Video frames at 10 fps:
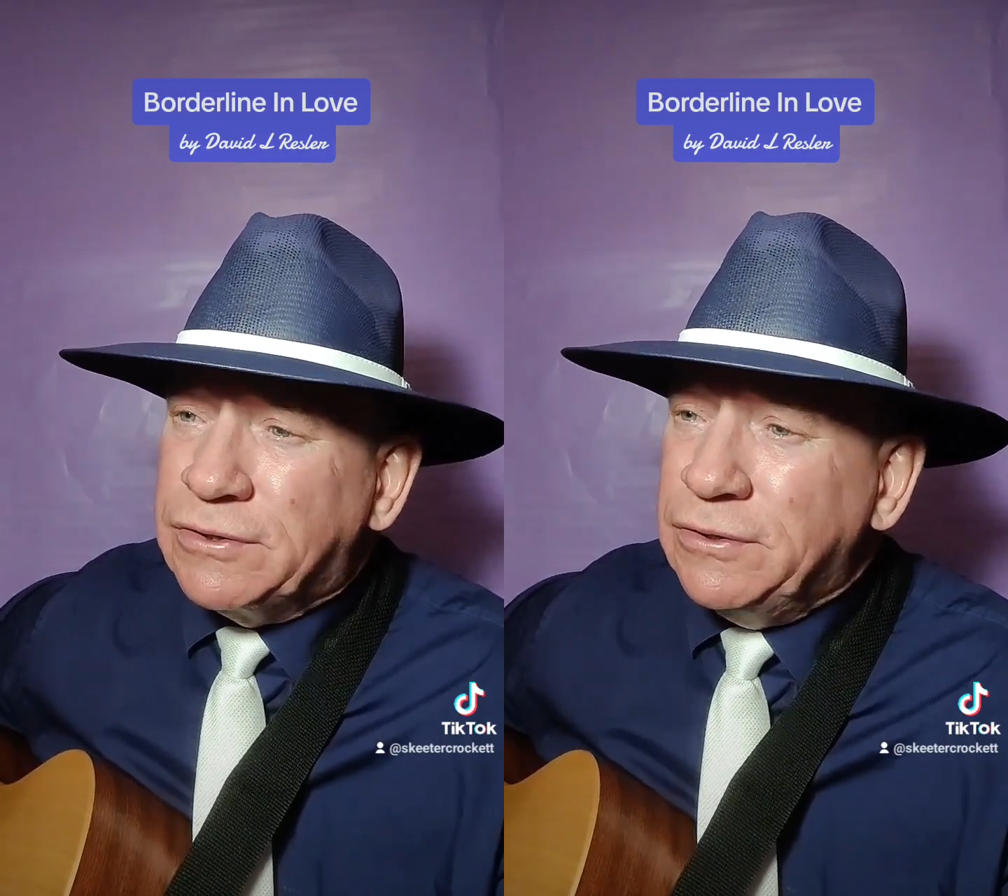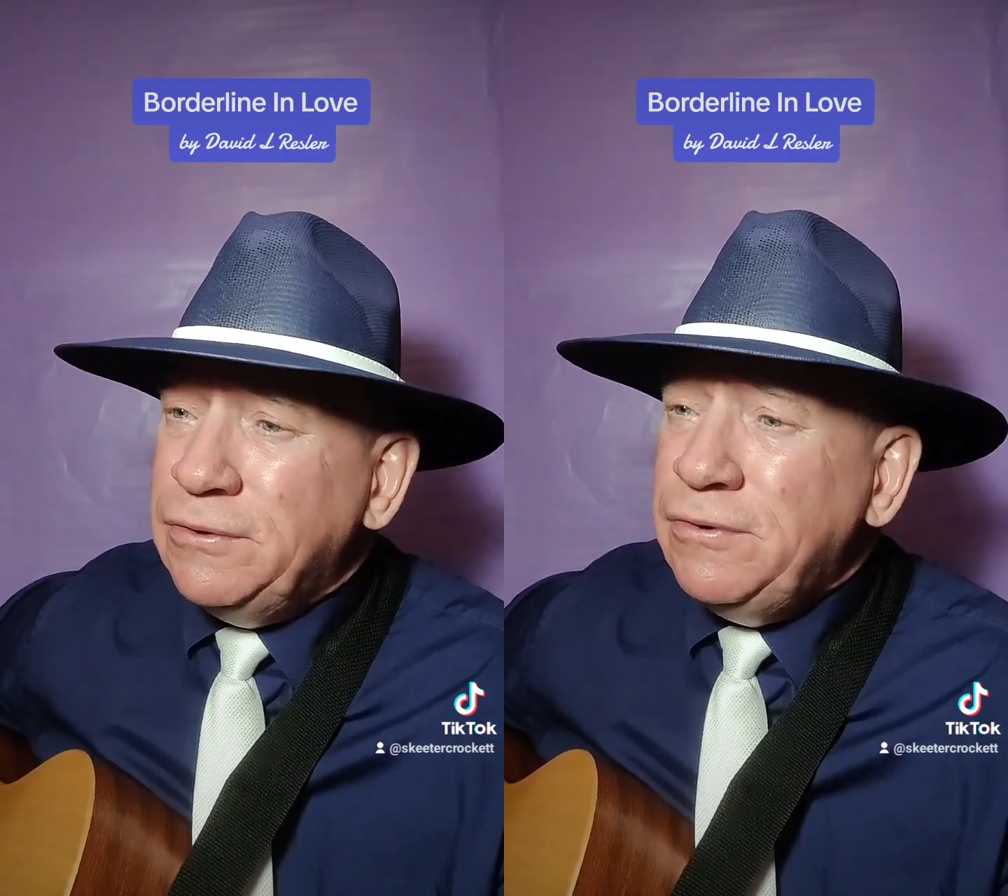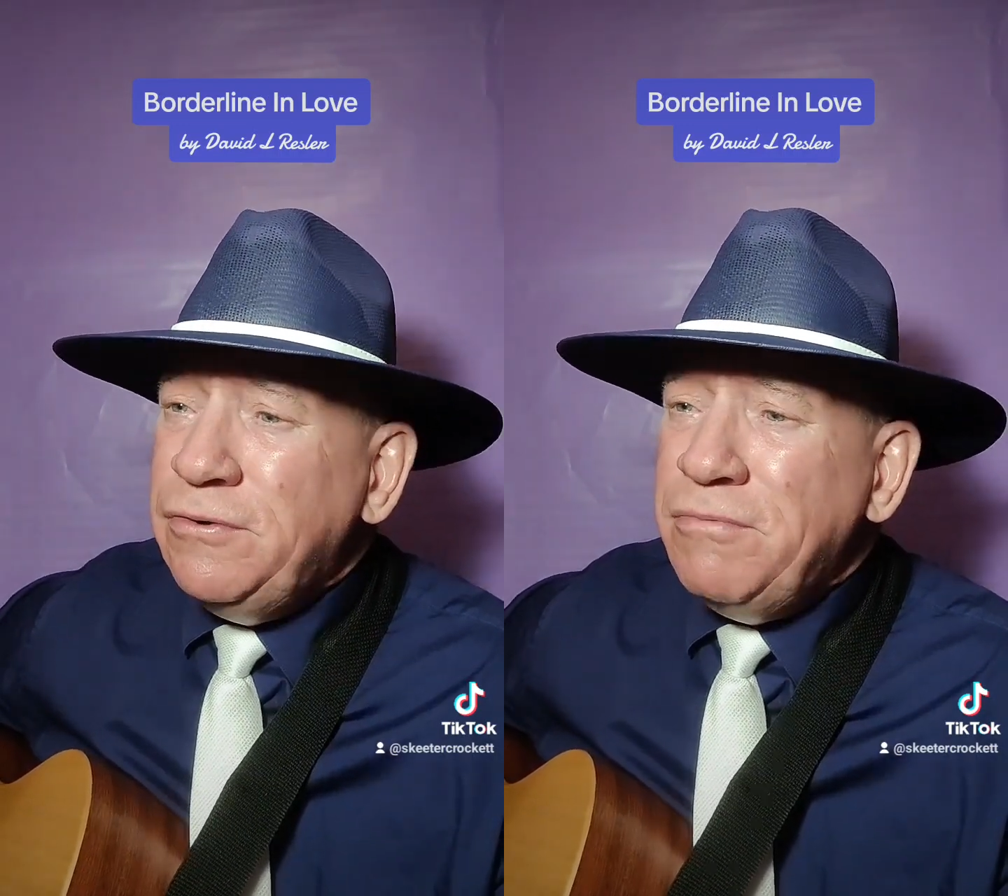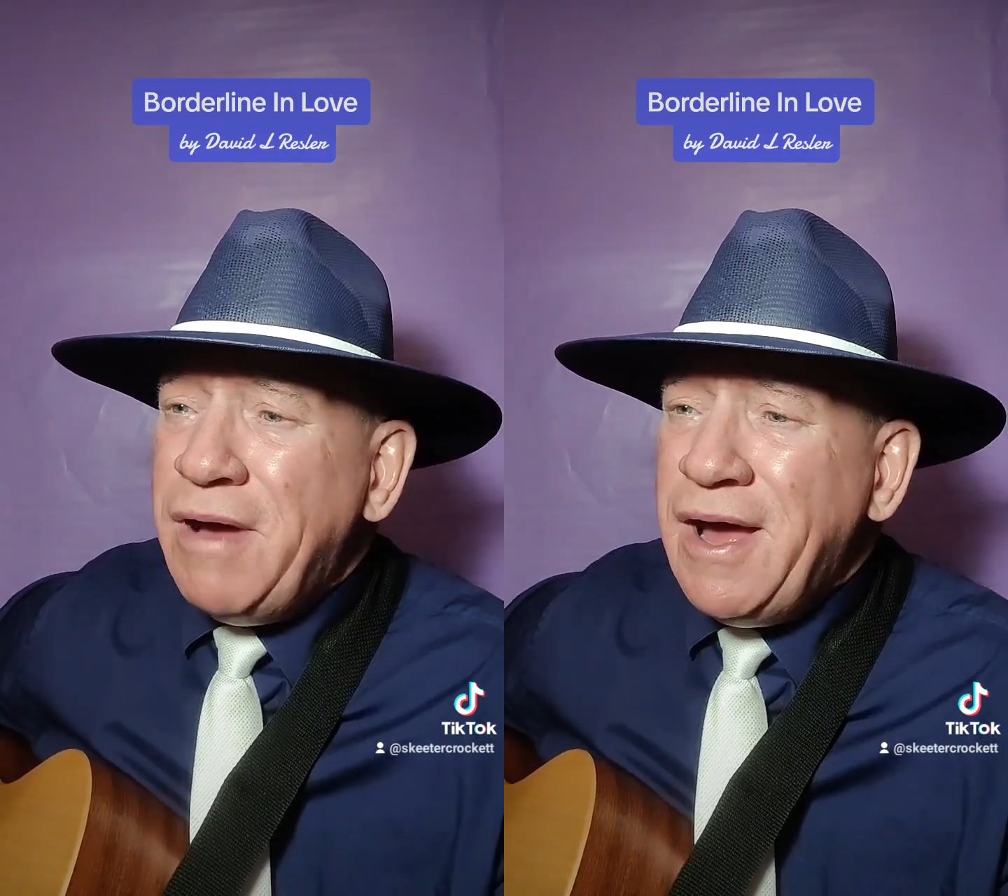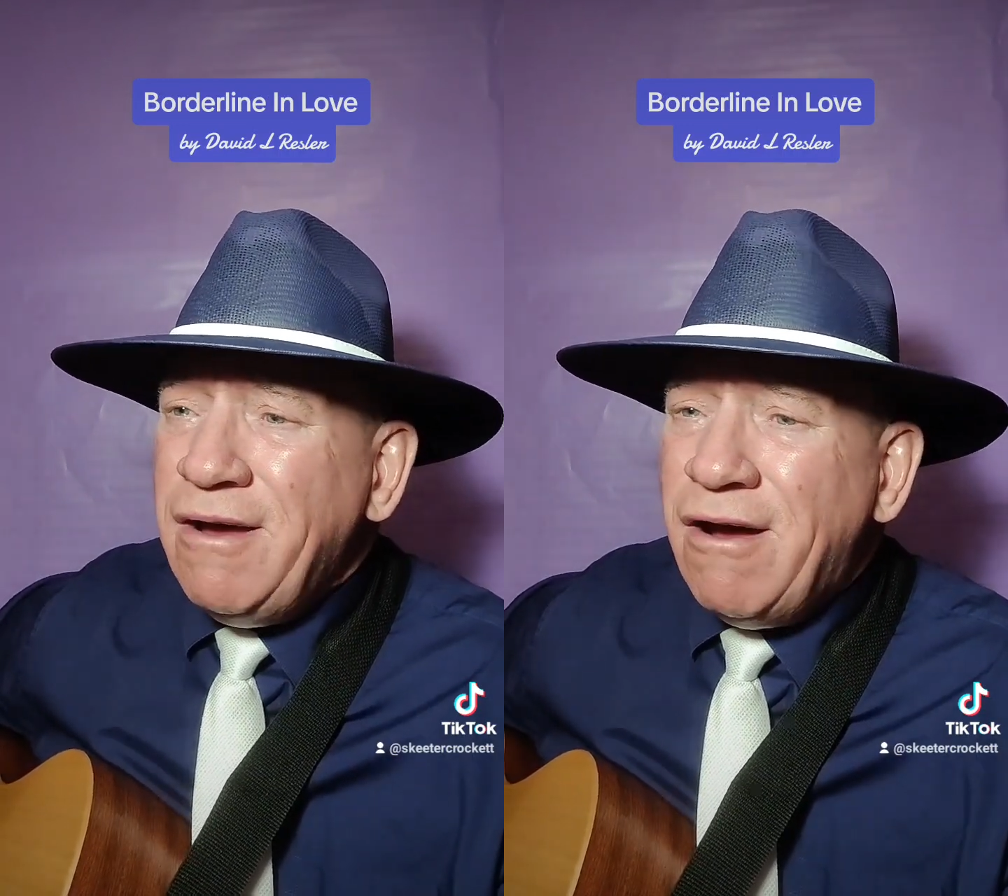to
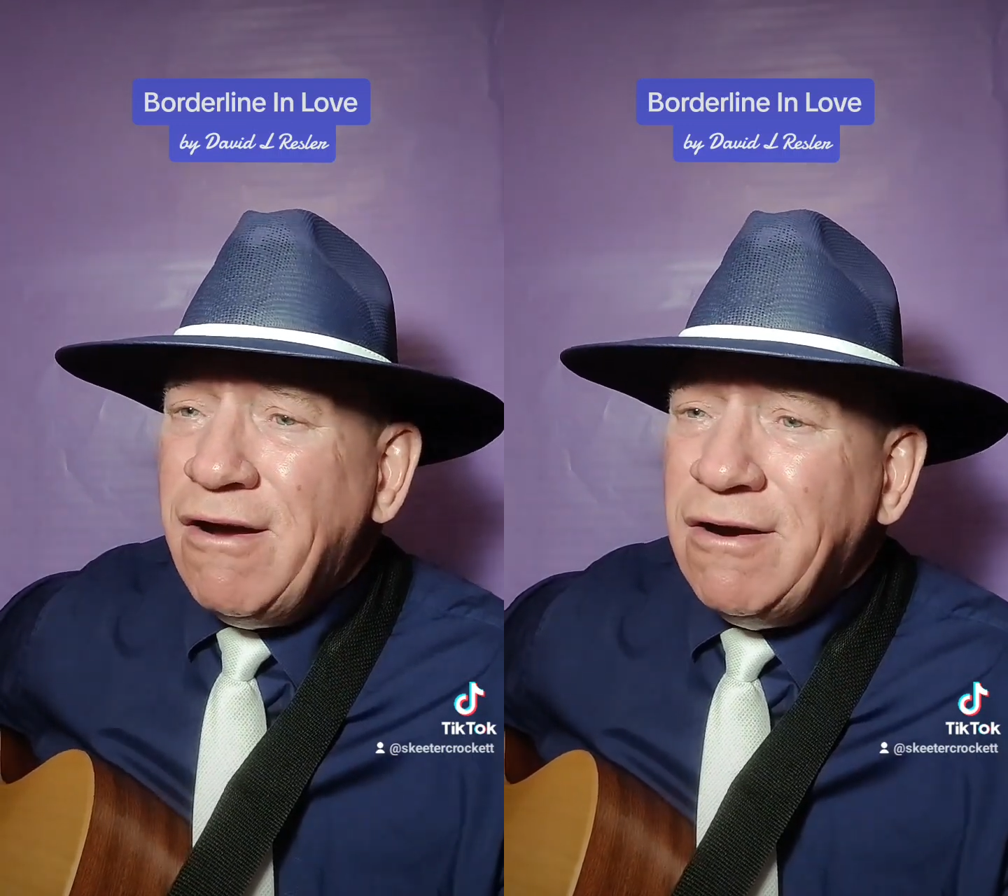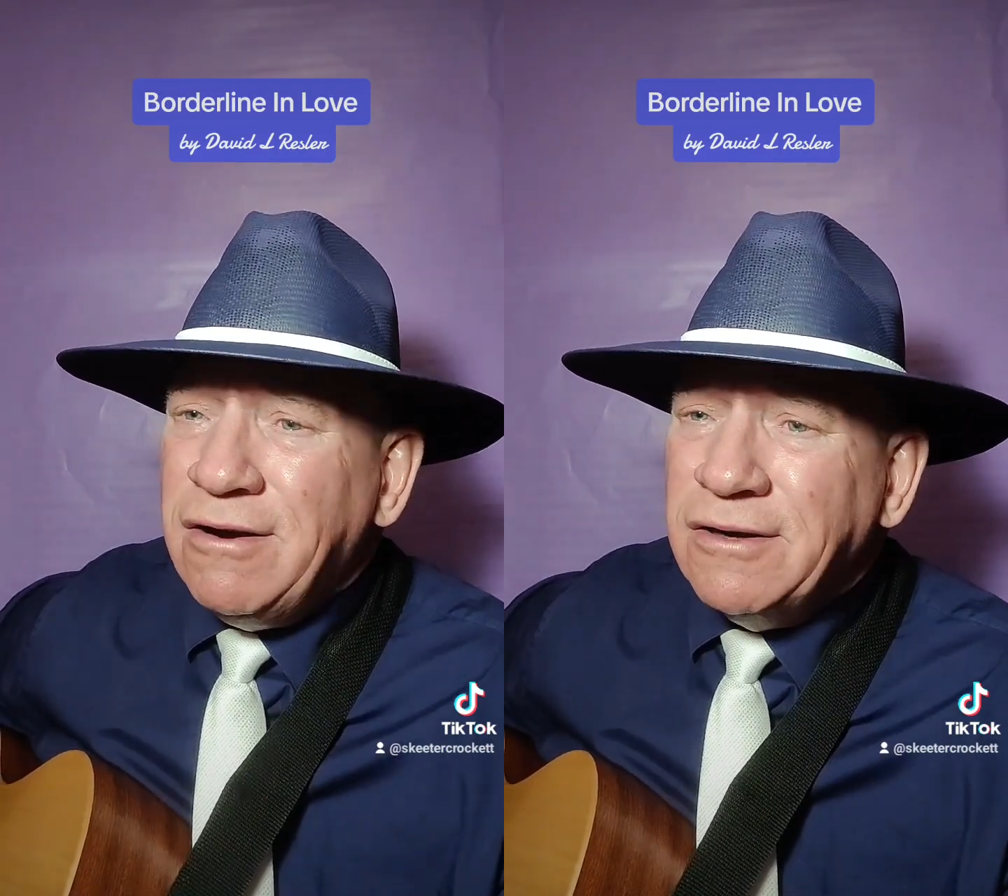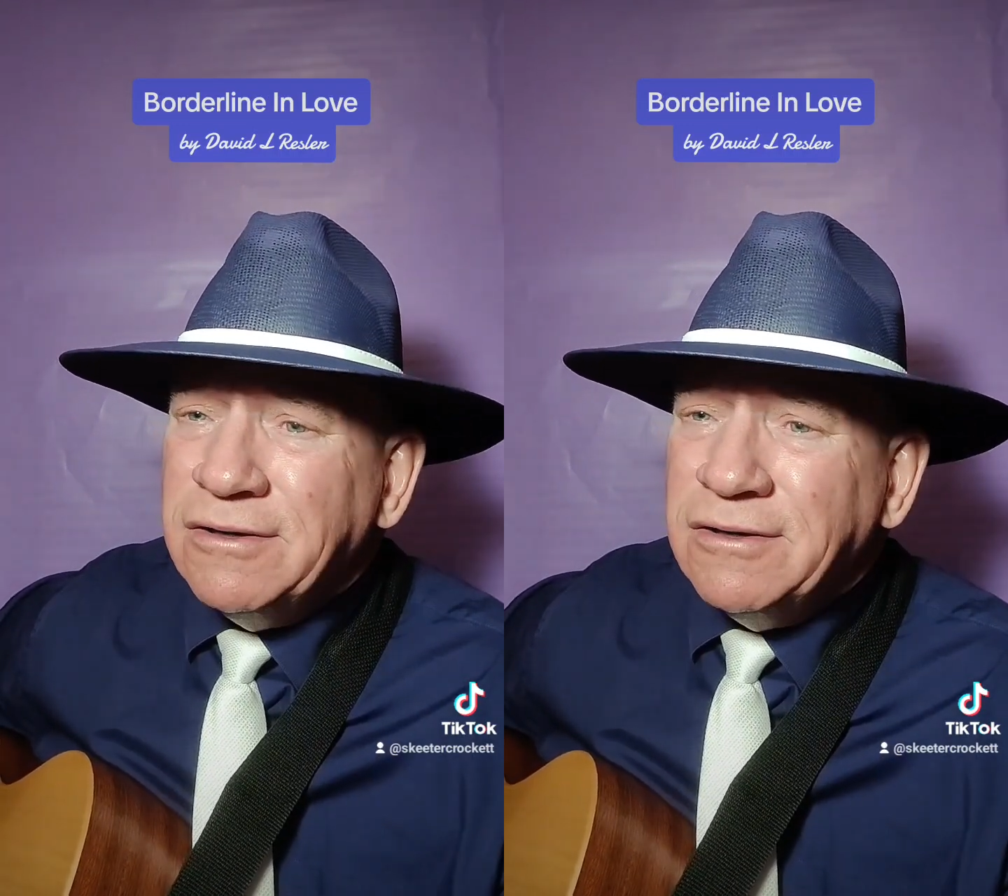my heart.